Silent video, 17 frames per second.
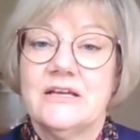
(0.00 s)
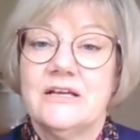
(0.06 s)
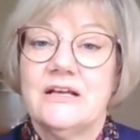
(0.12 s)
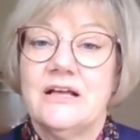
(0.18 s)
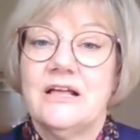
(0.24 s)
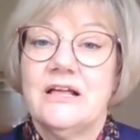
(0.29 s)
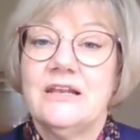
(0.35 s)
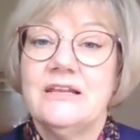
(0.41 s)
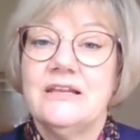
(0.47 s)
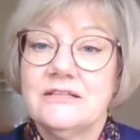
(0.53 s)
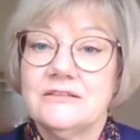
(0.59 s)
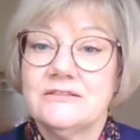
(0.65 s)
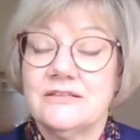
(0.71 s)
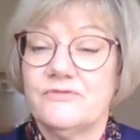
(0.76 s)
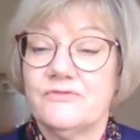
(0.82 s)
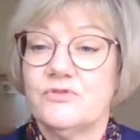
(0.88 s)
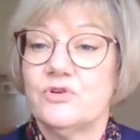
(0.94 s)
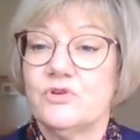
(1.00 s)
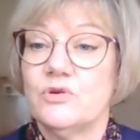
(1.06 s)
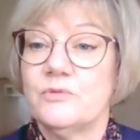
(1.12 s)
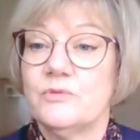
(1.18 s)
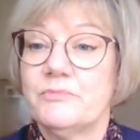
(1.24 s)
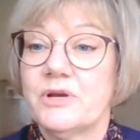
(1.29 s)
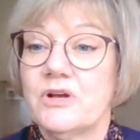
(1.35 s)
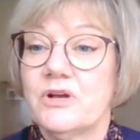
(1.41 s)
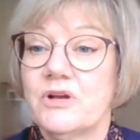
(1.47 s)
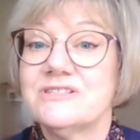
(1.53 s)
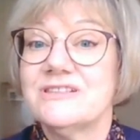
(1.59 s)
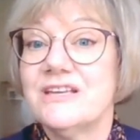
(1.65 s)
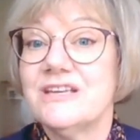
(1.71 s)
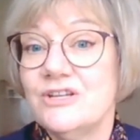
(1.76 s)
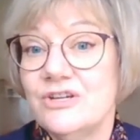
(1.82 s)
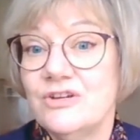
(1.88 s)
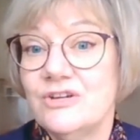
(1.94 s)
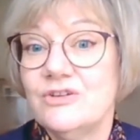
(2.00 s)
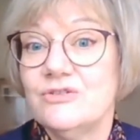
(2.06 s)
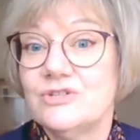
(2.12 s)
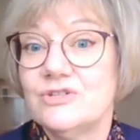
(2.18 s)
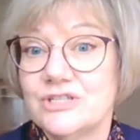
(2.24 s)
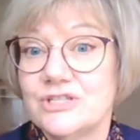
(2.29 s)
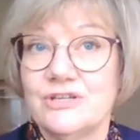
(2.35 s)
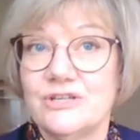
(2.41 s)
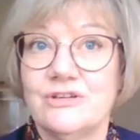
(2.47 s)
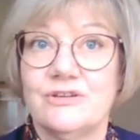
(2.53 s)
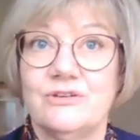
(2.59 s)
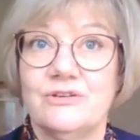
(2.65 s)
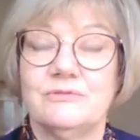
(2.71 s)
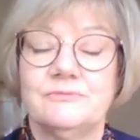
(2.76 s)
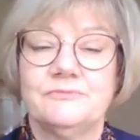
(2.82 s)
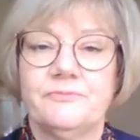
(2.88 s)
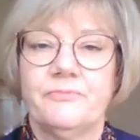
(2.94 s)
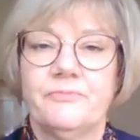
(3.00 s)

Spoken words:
a little difficult because they're new to you,